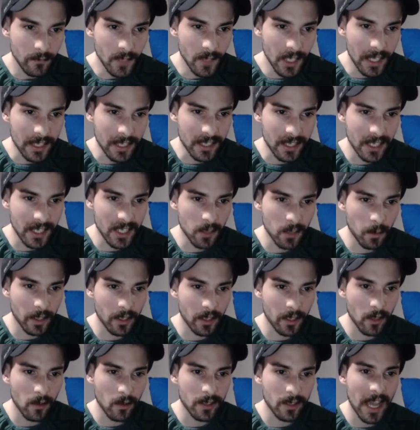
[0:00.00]
as this one
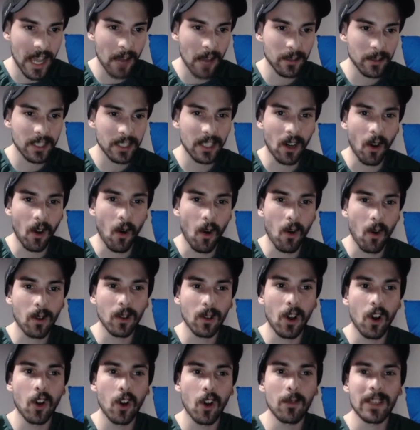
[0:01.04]
goes out to the
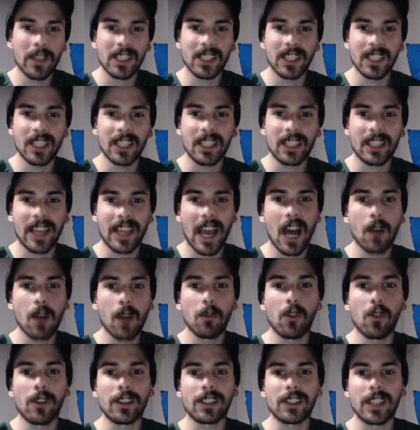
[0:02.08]
Oklahoma State
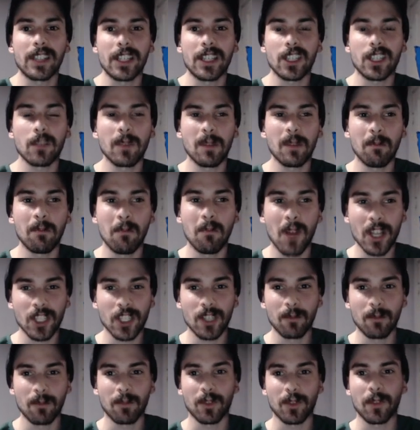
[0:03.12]
Cowboys. They should be much
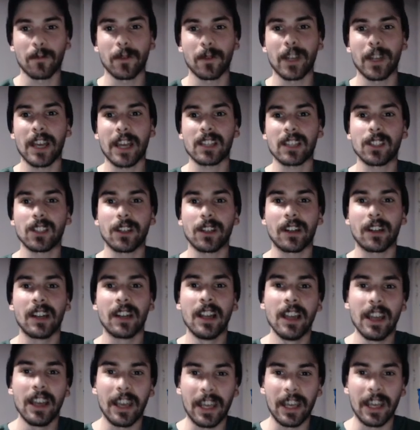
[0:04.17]
improved for next year.
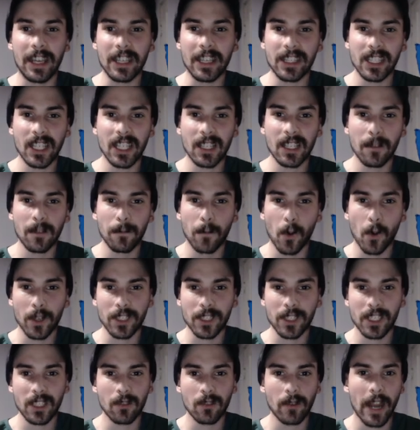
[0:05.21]

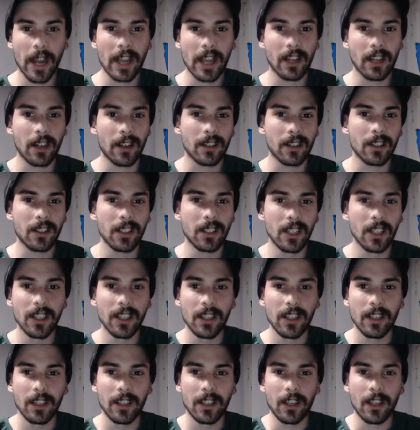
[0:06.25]
18-14 record
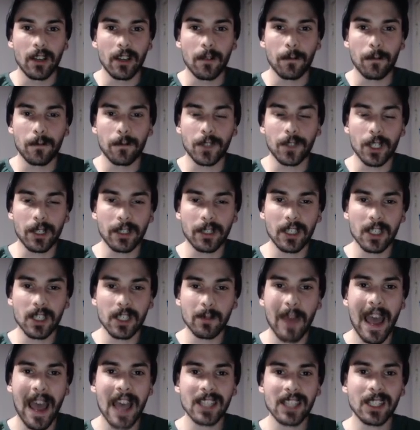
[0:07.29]
during this
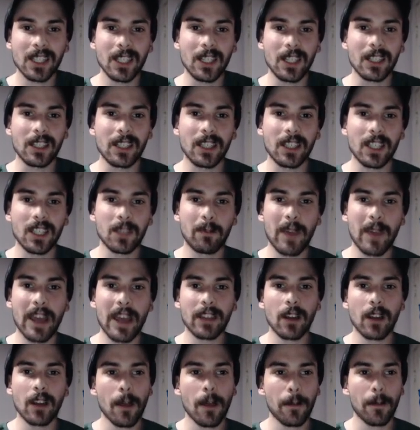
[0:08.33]
past season. It's
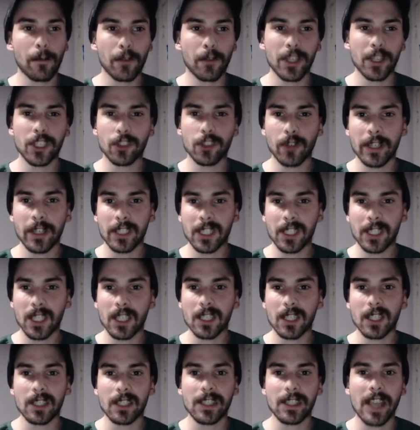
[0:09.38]
been three straight
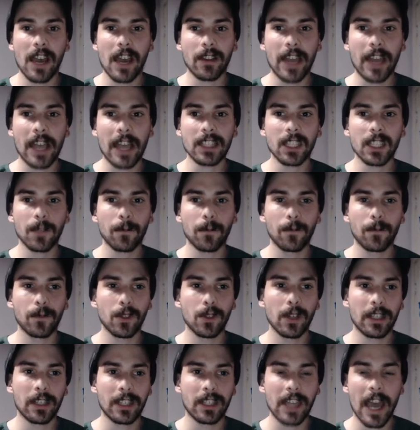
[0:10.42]
seasons now. That's if
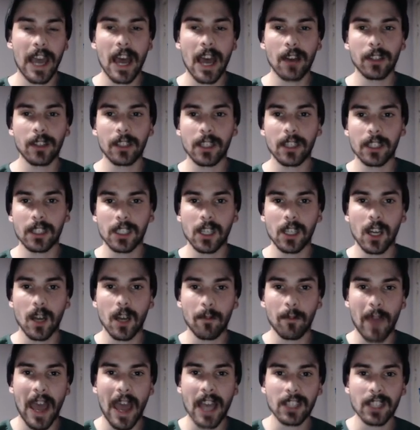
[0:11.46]
you had counted this
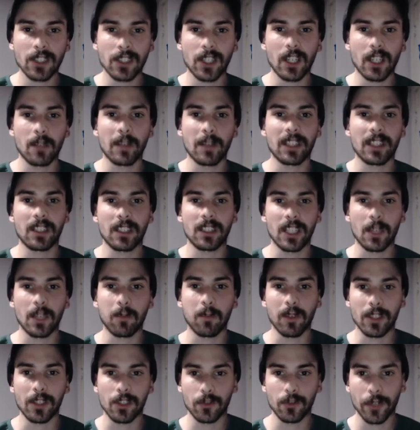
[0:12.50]
past tournament to take
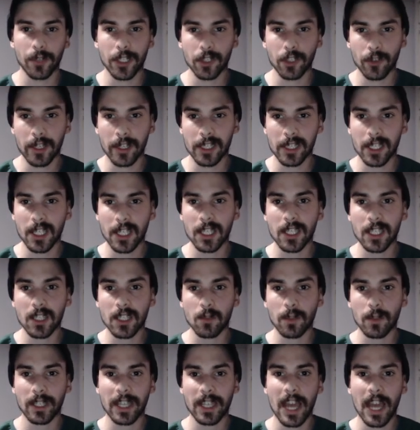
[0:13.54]
place. Three straight seasons
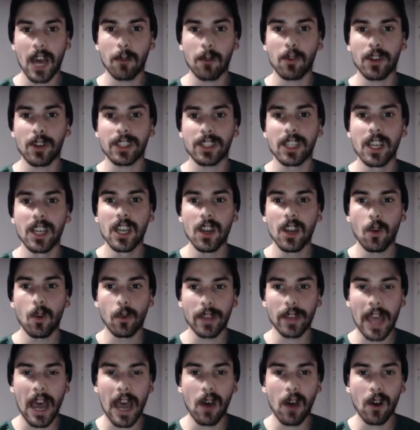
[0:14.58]
with the Cowboys
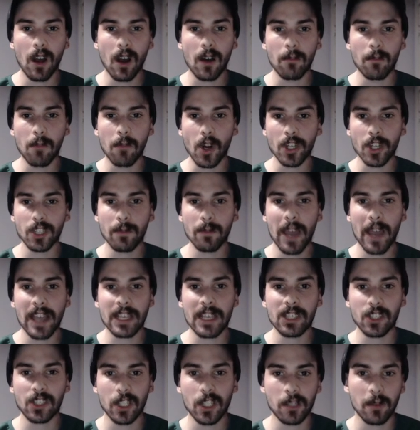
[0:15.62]
without a March
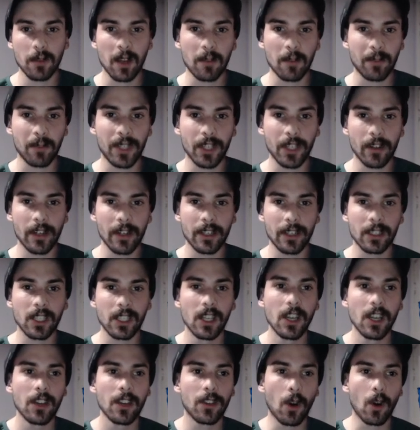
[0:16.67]
Madness tournament appearance.
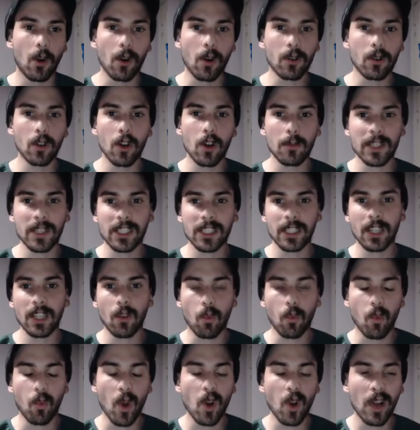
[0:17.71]
The Oklahoma State
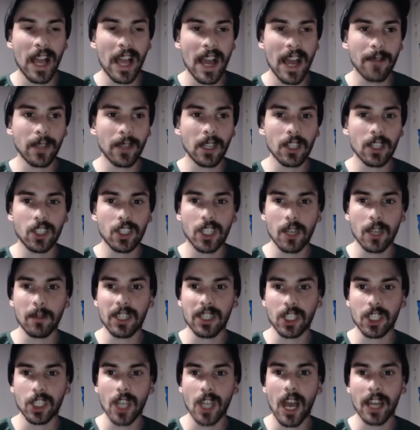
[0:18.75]
will have a
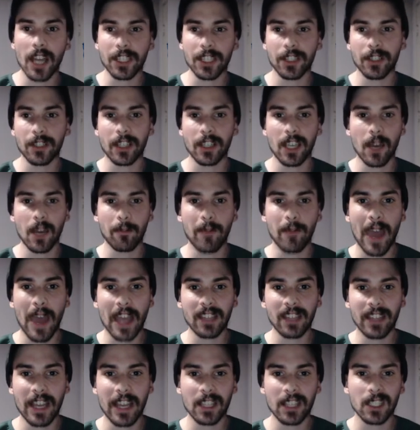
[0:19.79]
legitimate shot here to get back
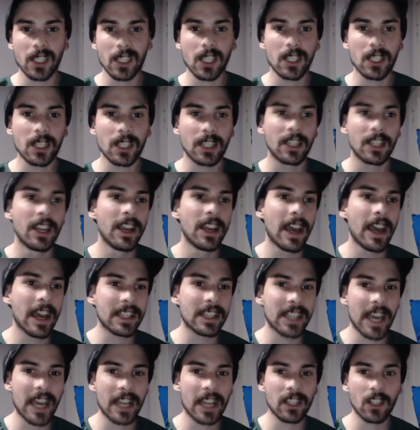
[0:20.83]
next season,
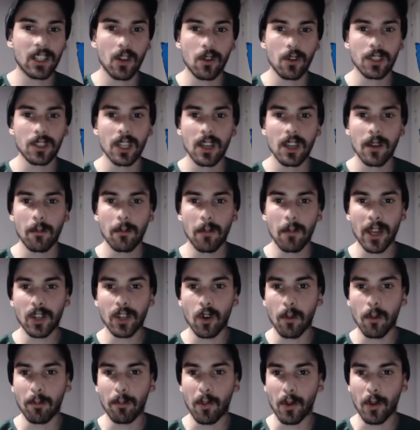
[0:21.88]
as head coach
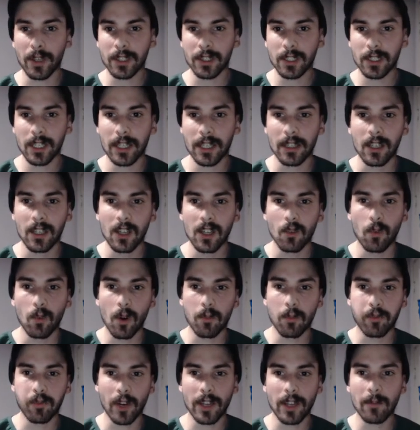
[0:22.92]
Michael Boynton will
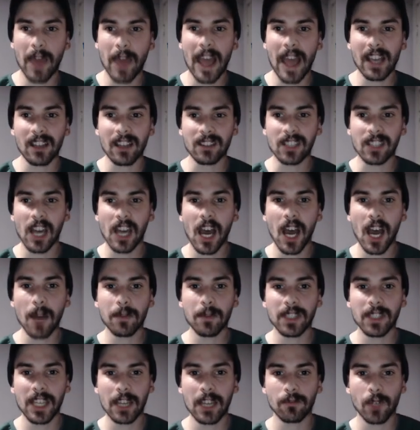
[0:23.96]
bring back a top
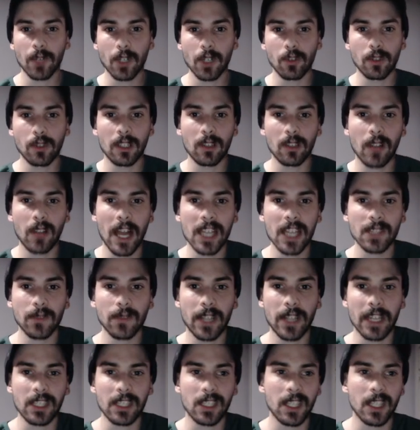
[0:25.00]
10 recruiting class for
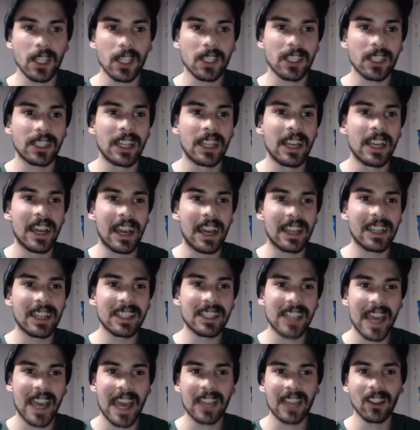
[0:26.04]
next season. It is
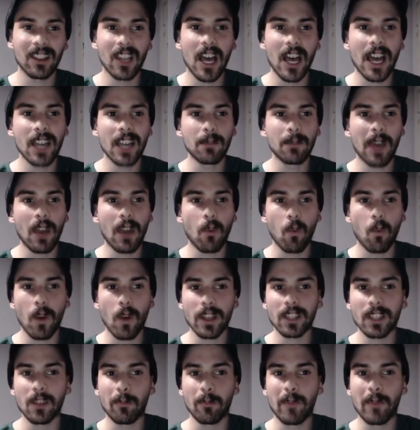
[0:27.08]
headlined by one
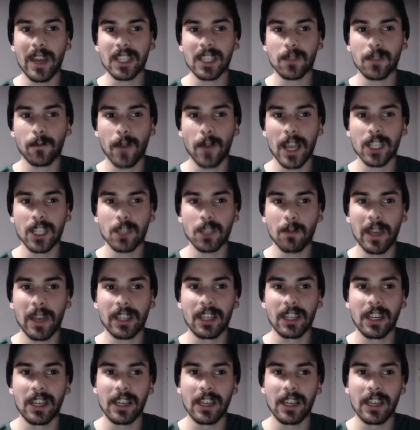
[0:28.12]
of the best freshmen